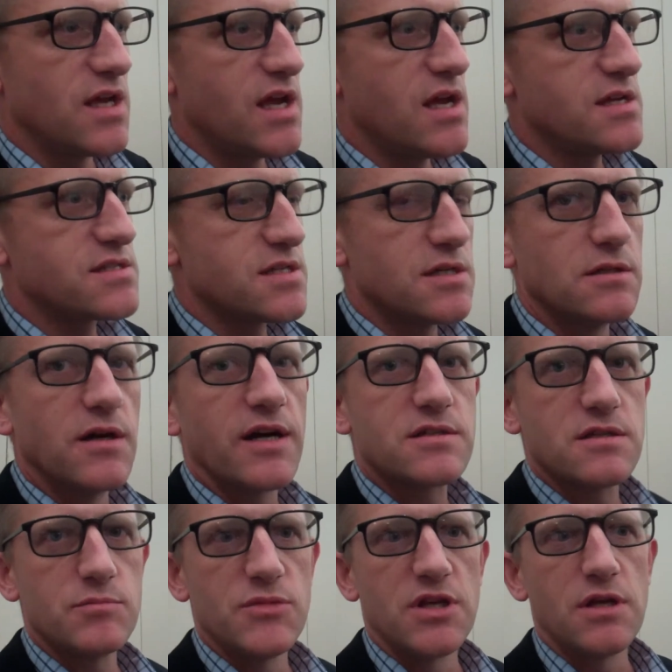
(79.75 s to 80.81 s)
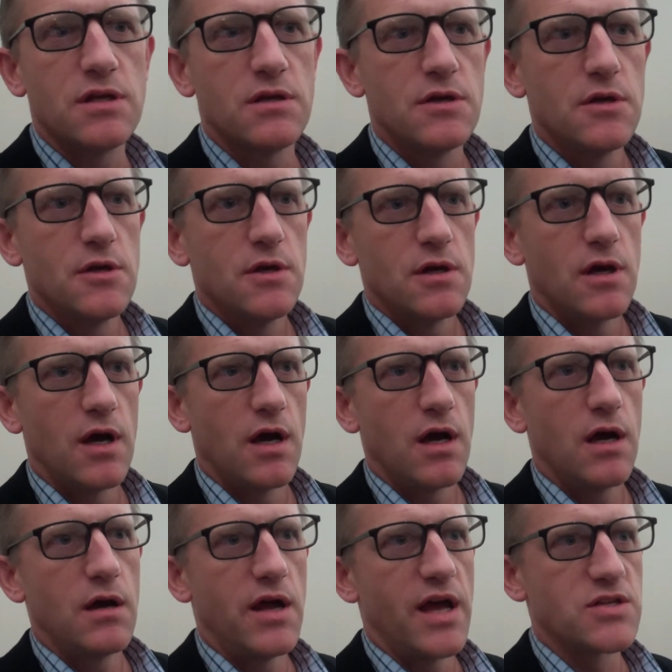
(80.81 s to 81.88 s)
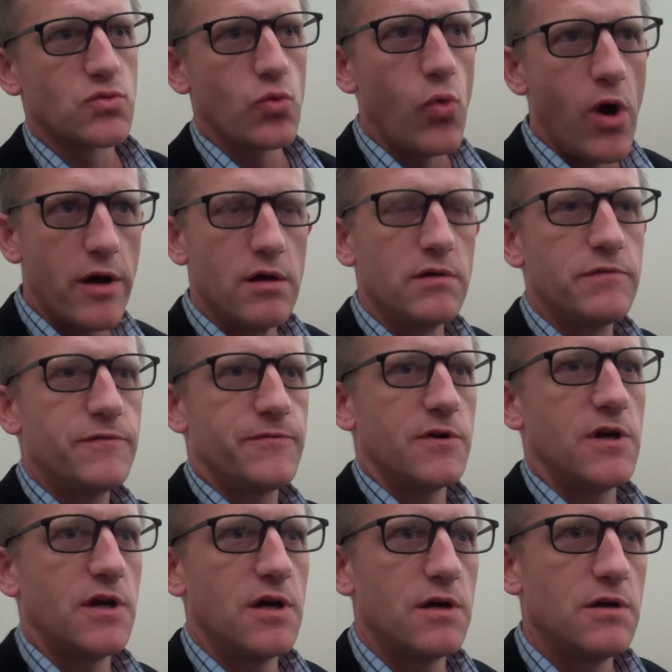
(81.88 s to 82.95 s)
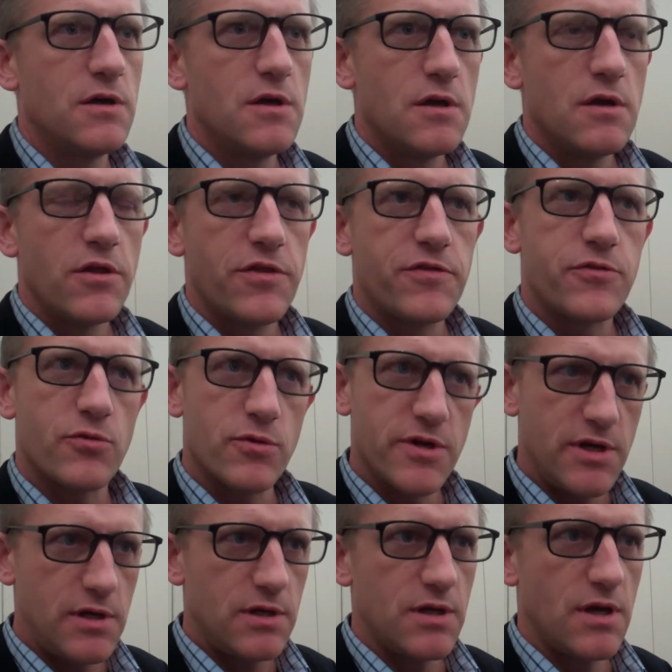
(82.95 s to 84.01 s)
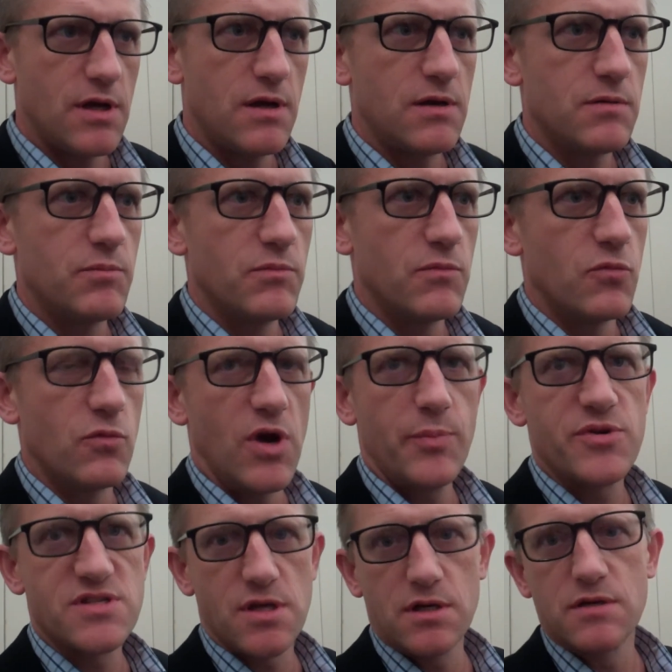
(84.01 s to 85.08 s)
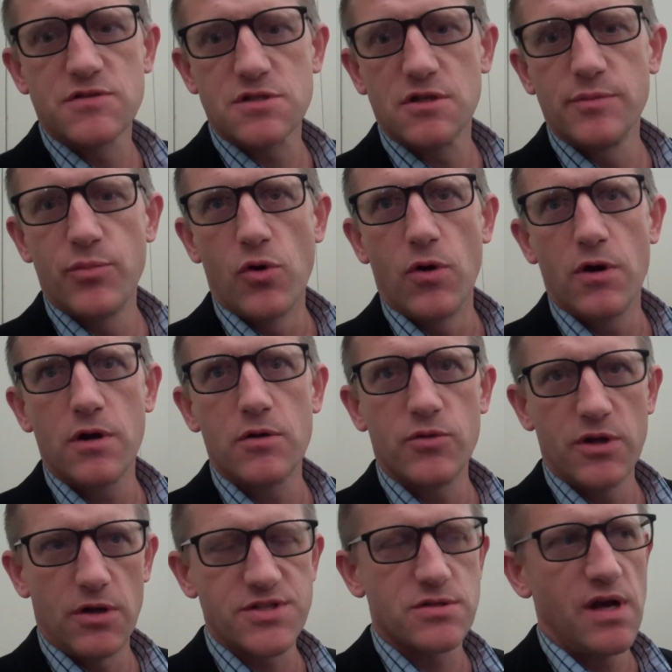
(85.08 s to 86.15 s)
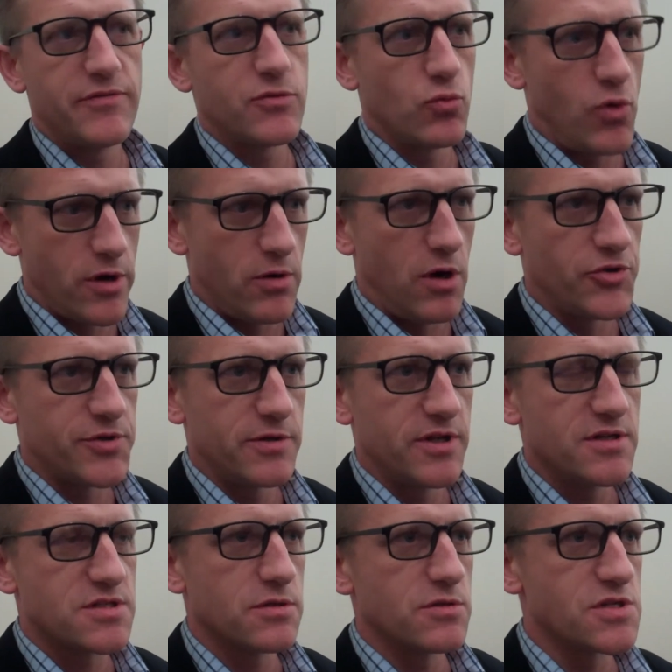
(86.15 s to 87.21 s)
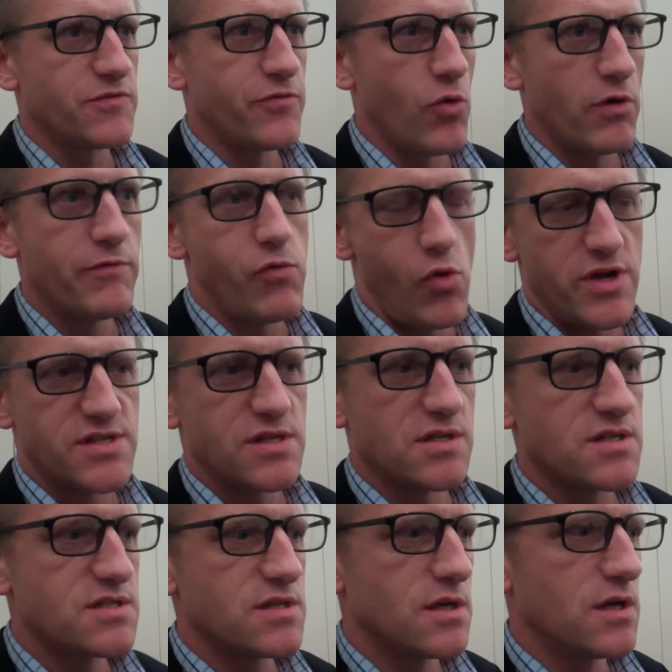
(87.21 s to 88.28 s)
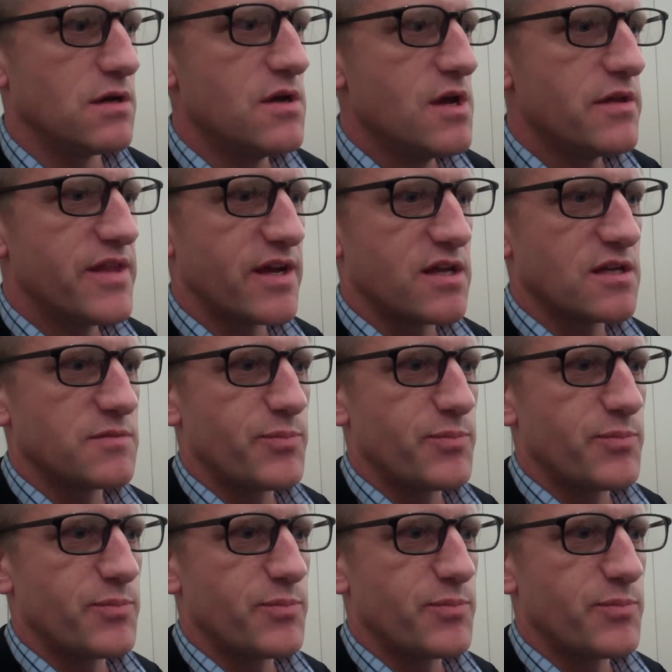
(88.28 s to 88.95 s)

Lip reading: The AAC elected me as one of three representatives to the board, and we also have one alternate, so there's four voices that can